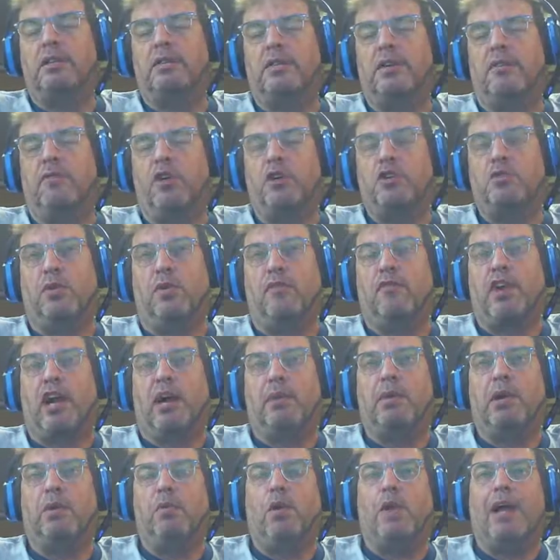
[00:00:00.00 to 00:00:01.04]
virtual
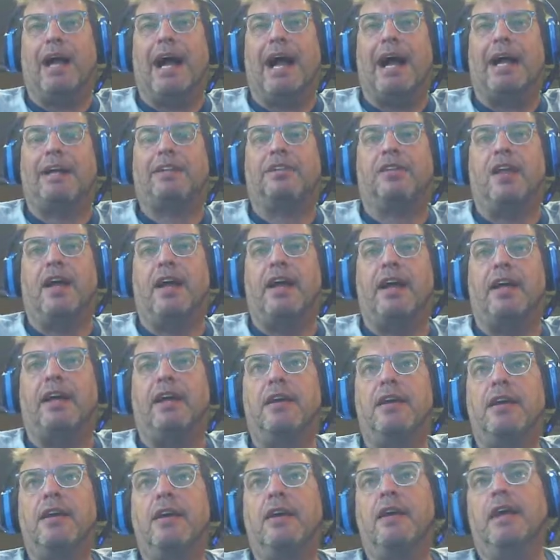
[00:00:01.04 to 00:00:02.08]
environment will act like
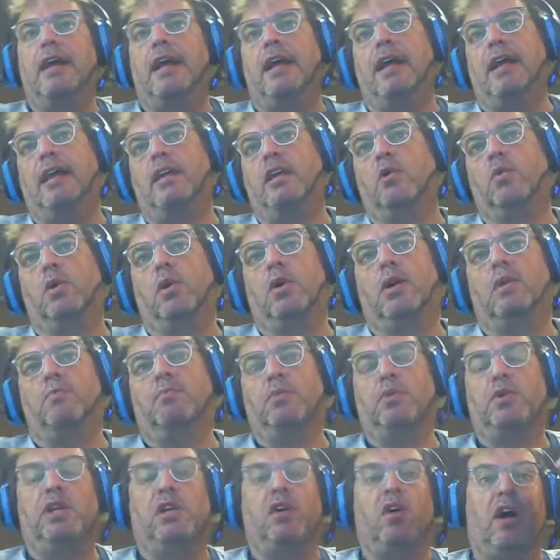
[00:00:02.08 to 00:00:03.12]
you were
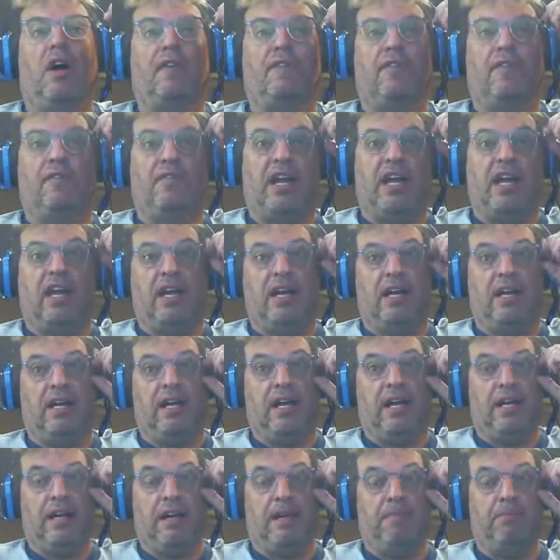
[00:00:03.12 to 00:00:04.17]
booting off of a
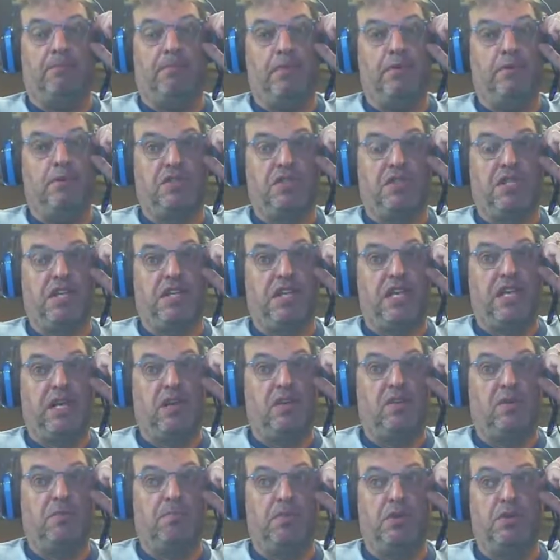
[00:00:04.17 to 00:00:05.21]
boot CD
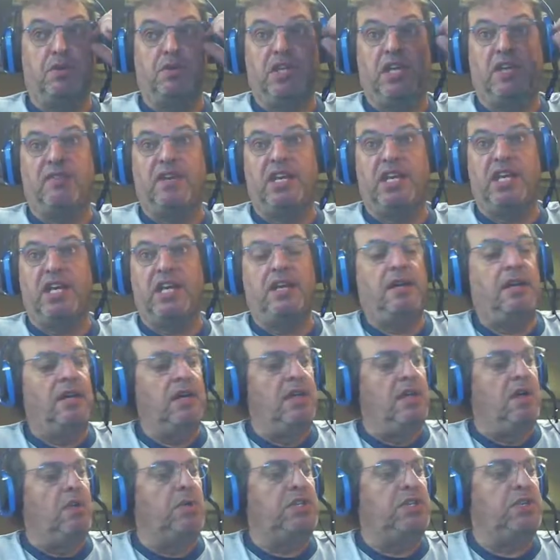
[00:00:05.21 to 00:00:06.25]
or boot DVD.
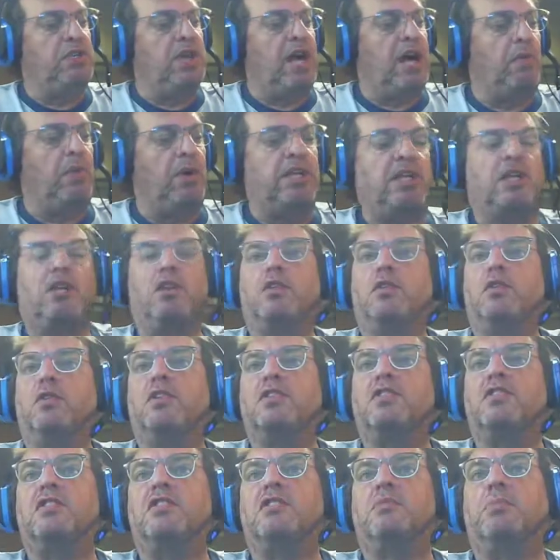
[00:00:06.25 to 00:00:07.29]
We do not want you to do
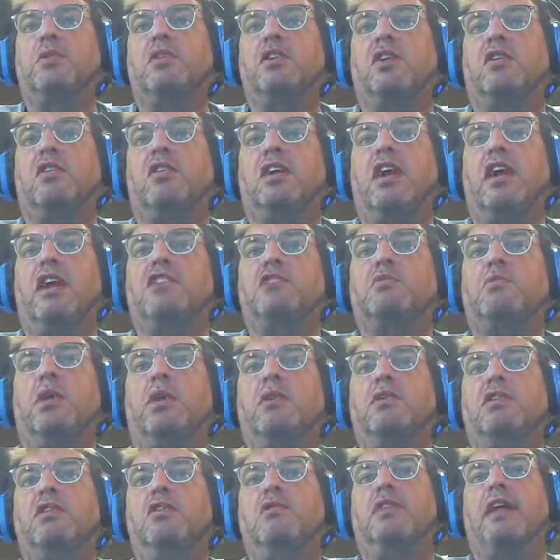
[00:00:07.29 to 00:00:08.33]
this in this particular case. Where
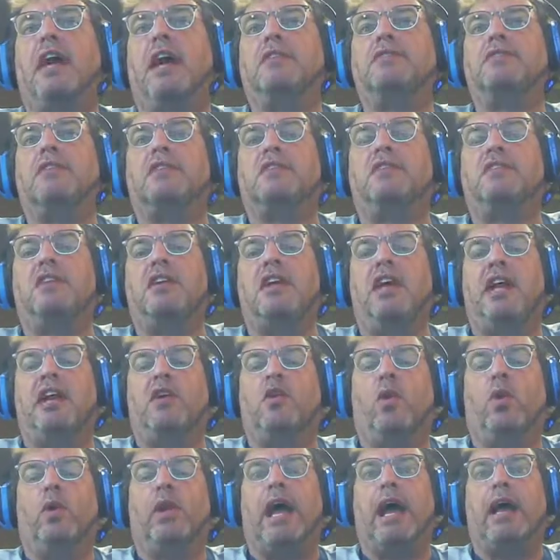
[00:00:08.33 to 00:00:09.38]
you do that is, let's say you had an
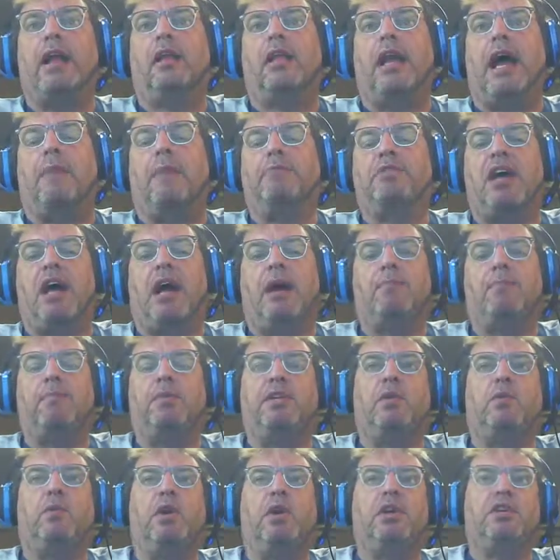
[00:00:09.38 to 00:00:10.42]
old laptop and
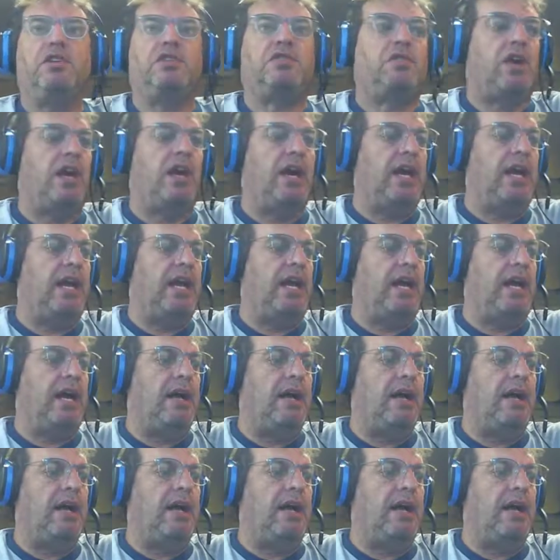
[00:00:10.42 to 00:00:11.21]
you wanted to try